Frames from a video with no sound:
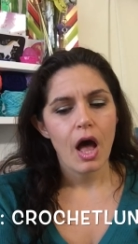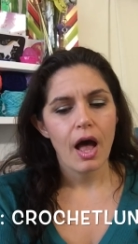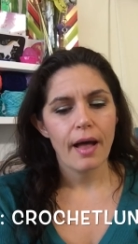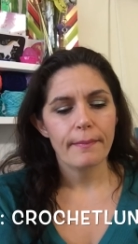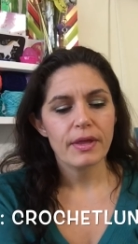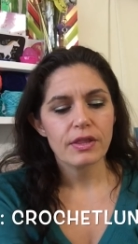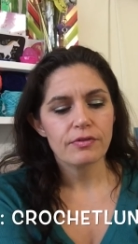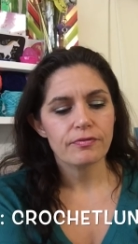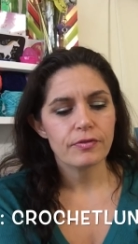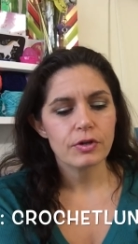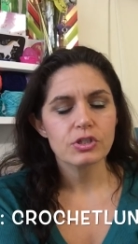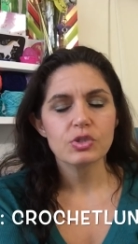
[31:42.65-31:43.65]
The
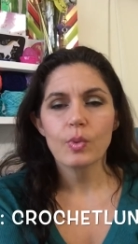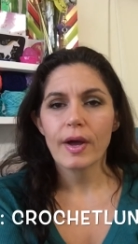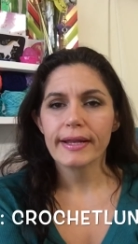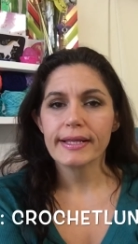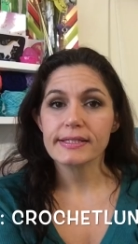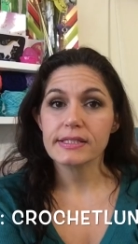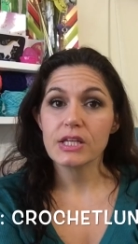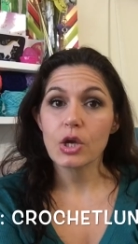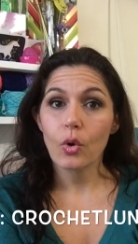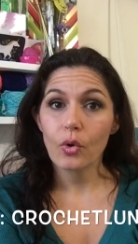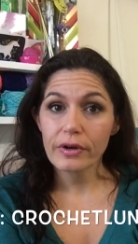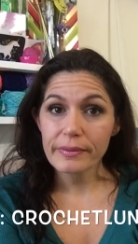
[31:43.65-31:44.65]
first one is the
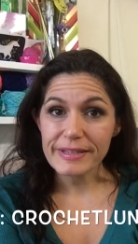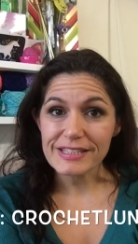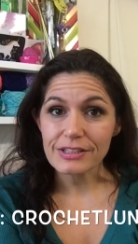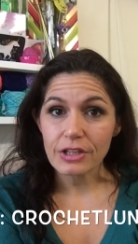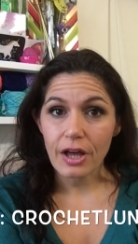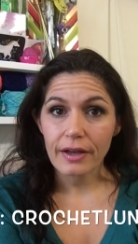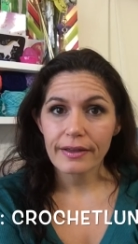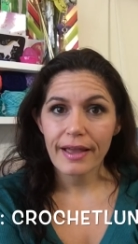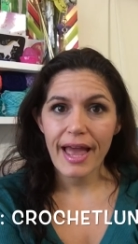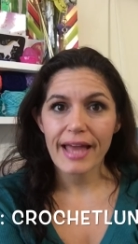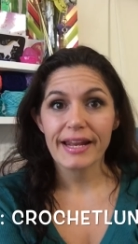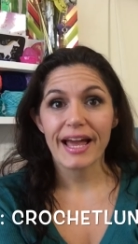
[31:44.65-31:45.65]
ornament along,
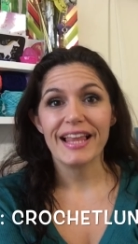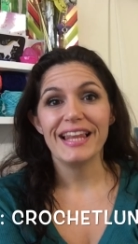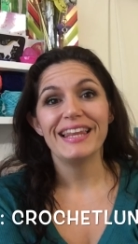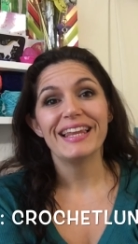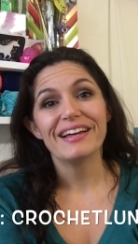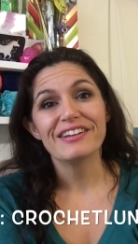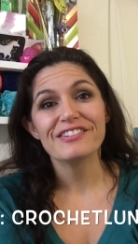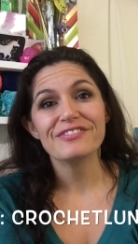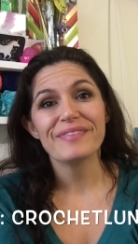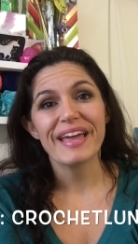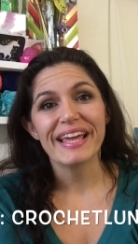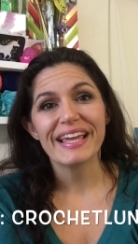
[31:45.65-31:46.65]
and I
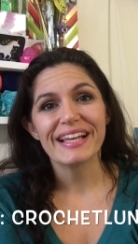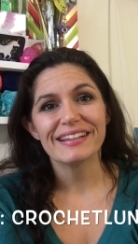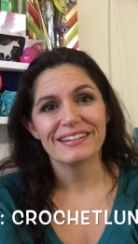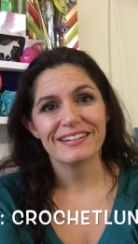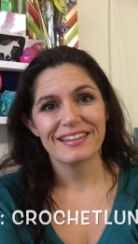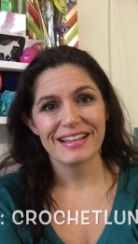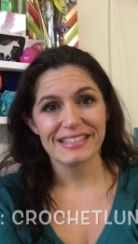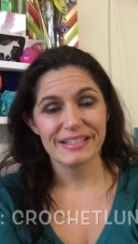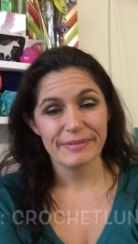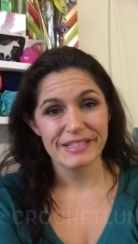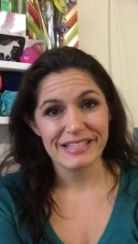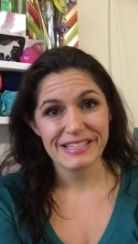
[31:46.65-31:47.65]
love making little things.
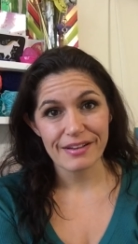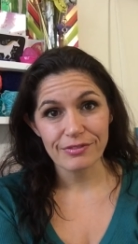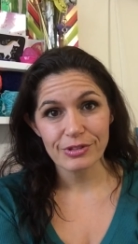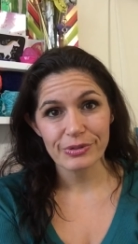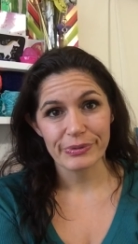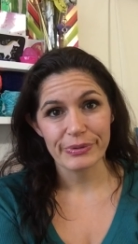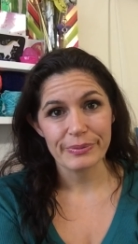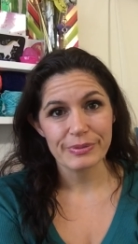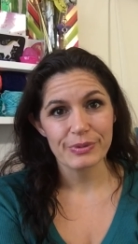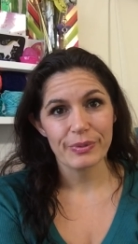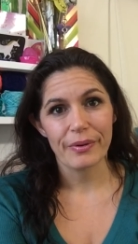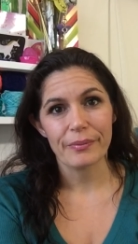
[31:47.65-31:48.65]
I'm in several
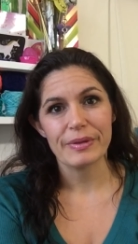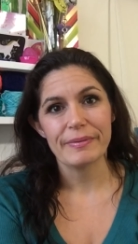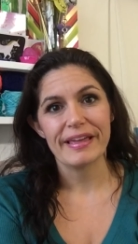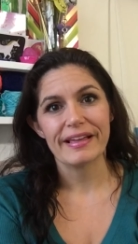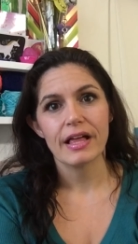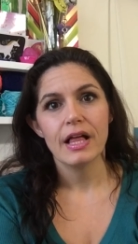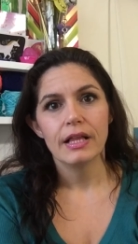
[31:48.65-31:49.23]
groups where we make